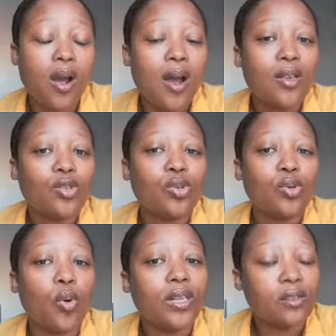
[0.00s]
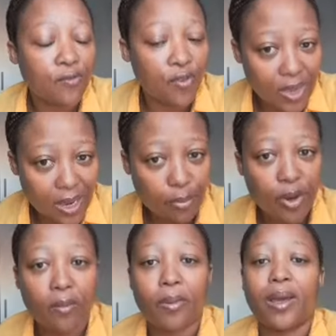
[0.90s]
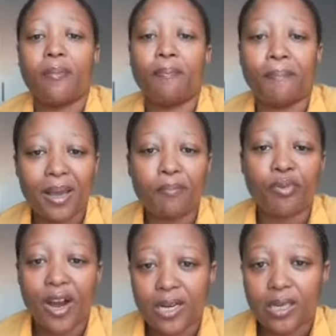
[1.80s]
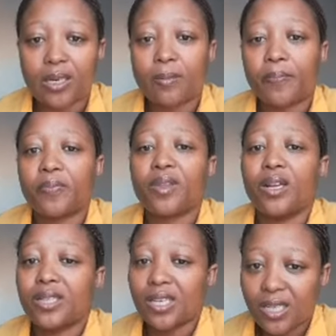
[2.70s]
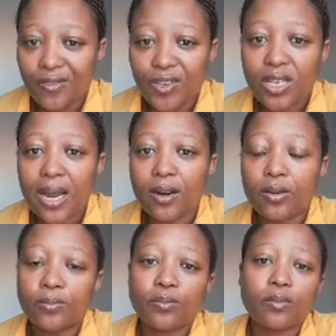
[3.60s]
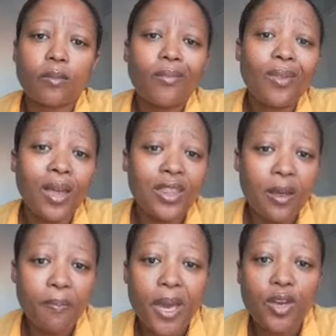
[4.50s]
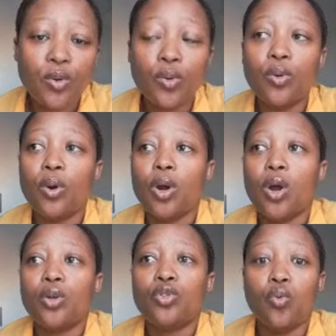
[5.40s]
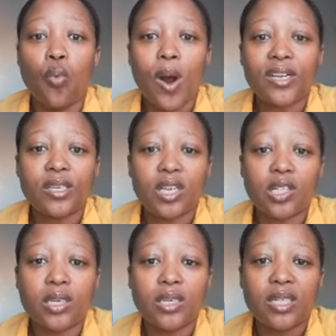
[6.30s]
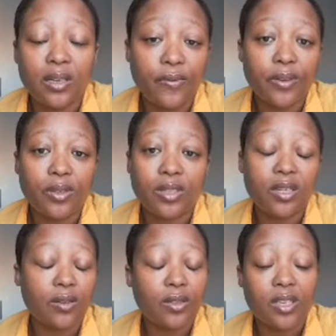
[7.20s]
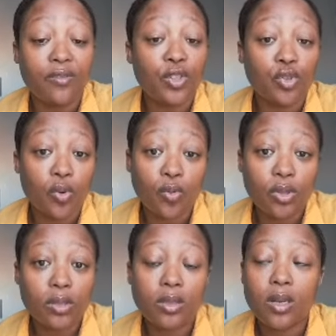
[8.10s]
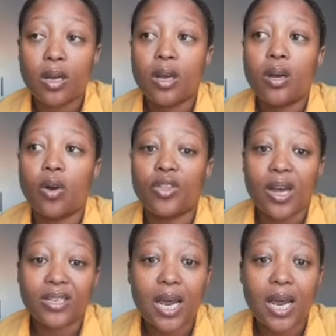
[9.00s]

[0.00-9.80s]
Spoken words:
So it's for that big brand. It's a TV channel. They pay you to watch certain TV shows on that